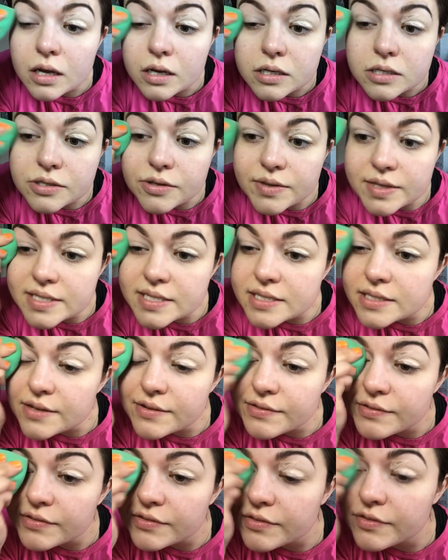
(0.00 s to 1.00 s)
So this is
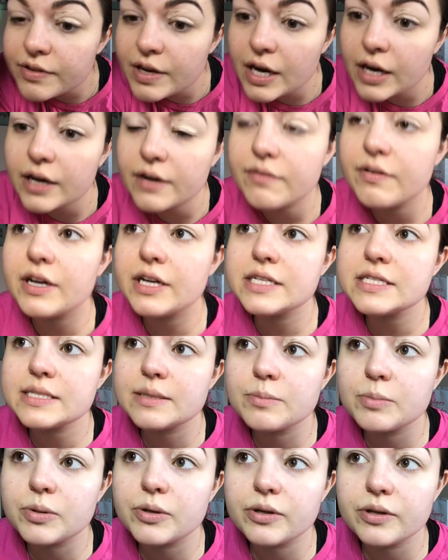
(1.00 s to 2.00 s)
a very
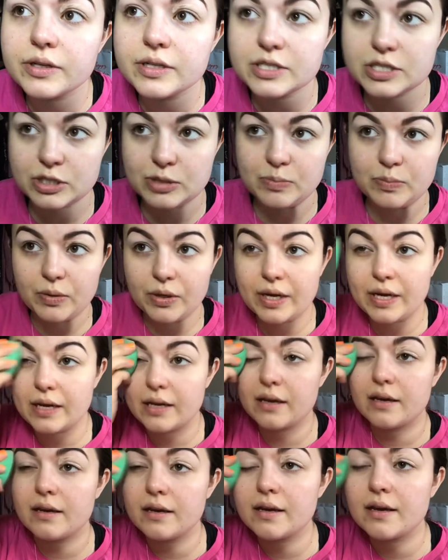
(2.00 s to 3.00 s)
simple
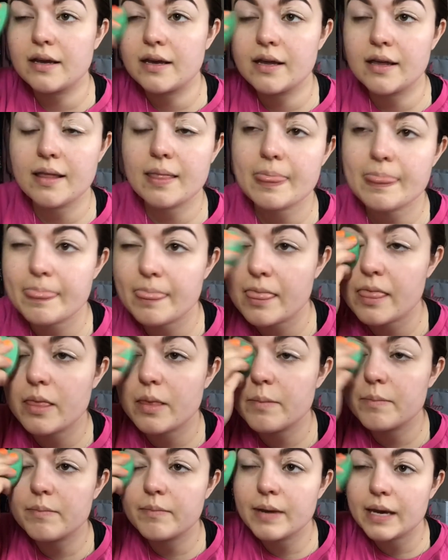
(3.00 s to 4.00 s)
spring
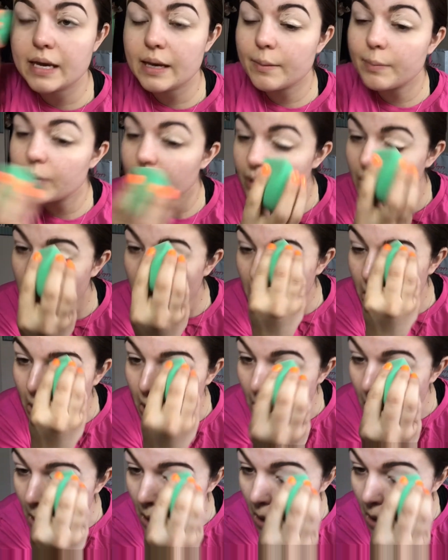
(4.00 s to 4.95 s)
makeup look,